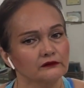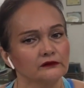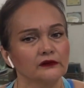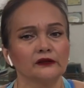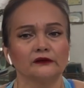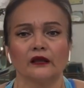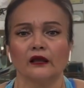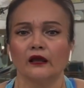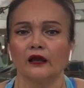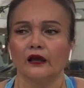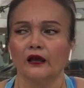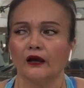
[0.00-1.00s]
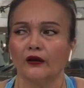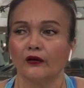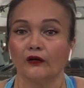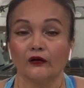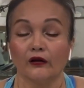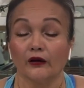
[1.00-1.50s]
that
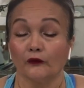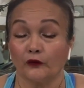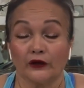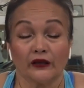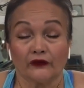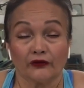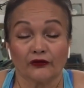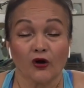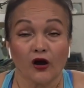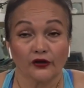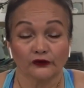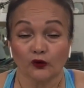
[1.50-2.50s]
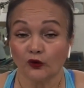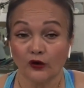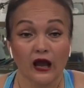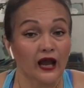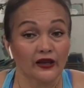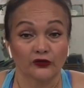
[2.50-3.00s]
we thought or
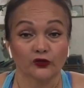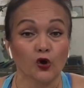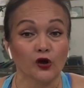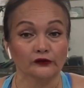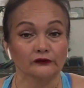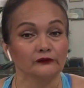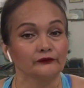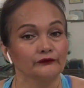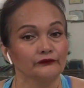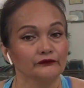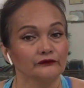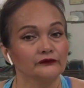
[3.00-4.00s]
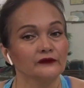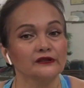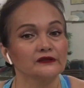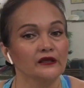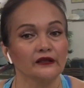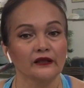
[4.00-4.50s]
I thought
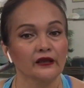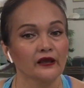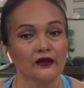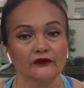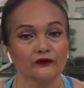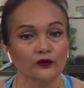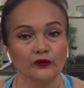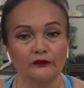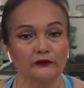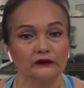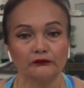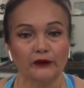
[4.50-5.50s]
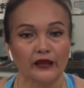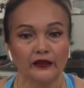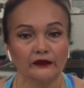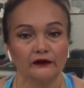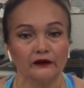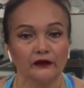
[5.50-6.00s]
does not have or emit
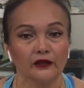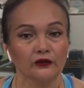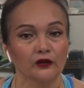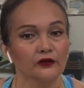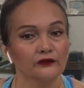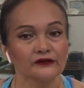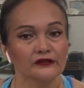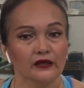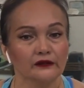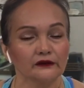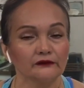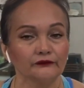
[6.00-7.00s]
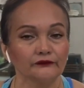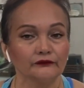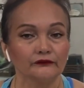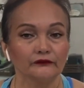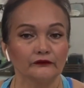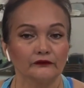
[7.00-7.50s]
pain. And all of a sudden,
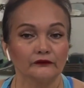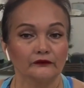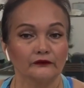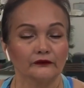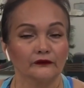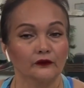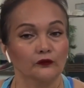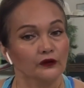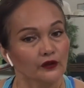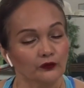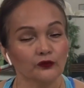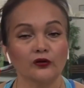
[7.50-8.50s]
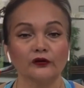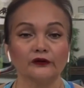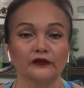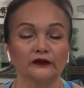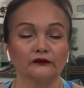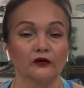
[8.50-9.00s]
when I roll
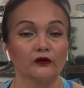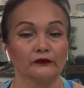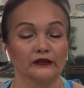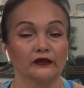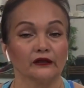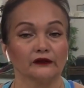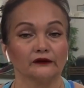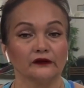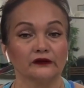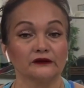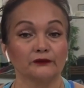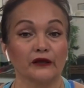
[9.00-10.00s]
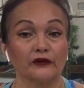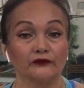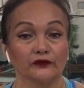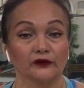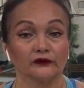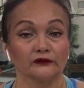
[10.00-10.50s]
on it, oh my God, it's painful.